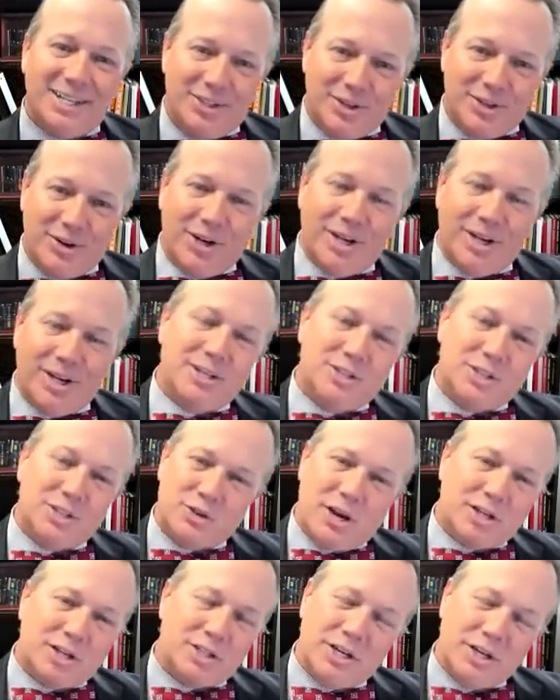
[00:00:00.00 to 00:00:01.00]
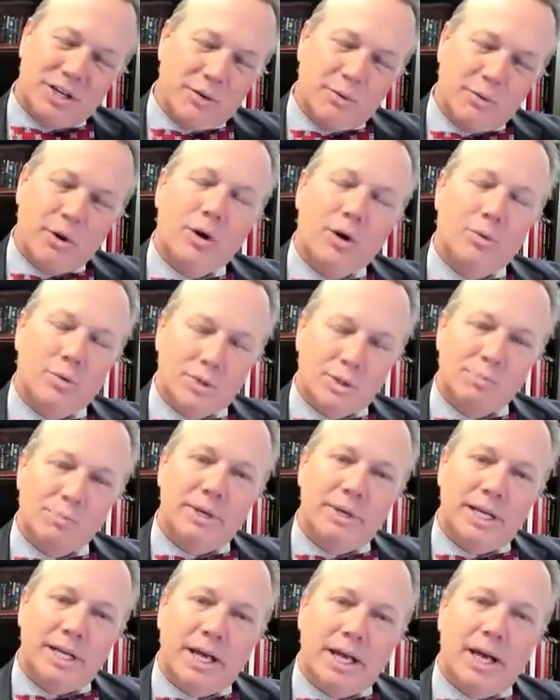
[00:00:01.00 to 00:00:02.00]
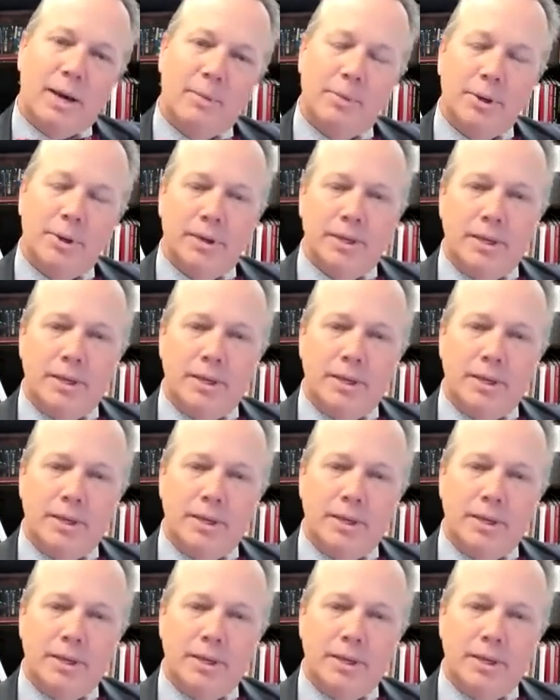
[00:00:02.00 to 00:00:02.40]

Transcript: during construction and the road was beat up.